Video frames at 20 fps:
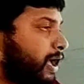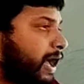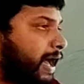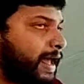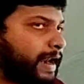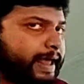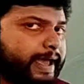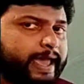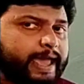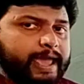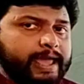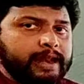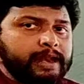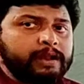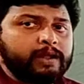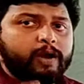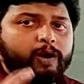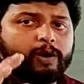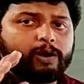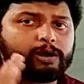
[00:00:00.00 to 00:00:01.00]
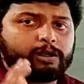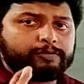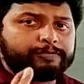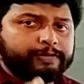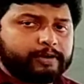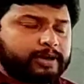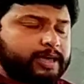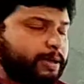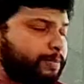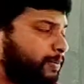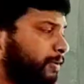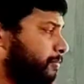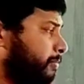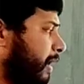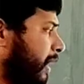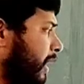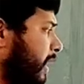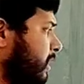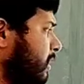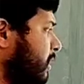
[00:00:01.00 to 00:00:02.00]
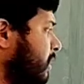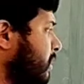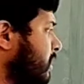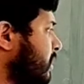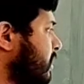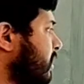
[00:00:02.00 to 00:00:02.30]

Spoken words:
And again, all of you keep in mind,